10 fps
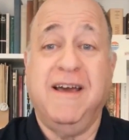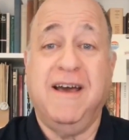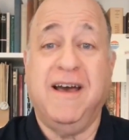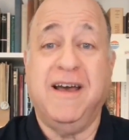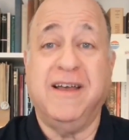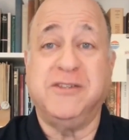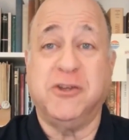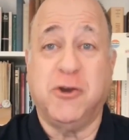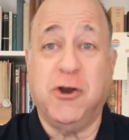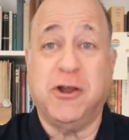to
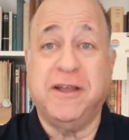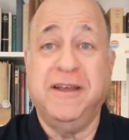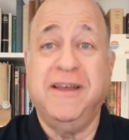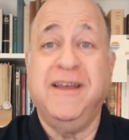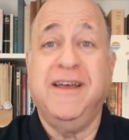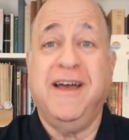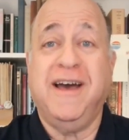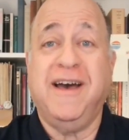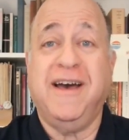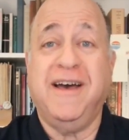cook.
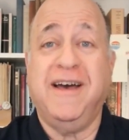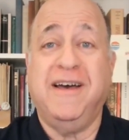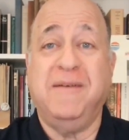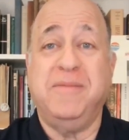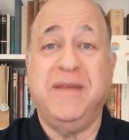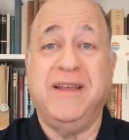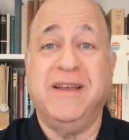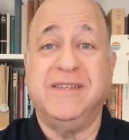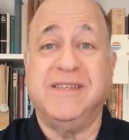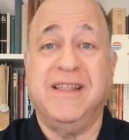
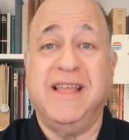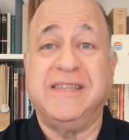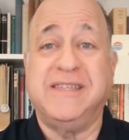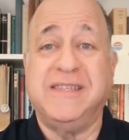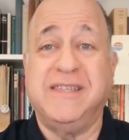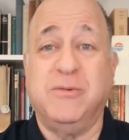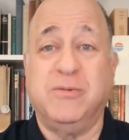Because unless the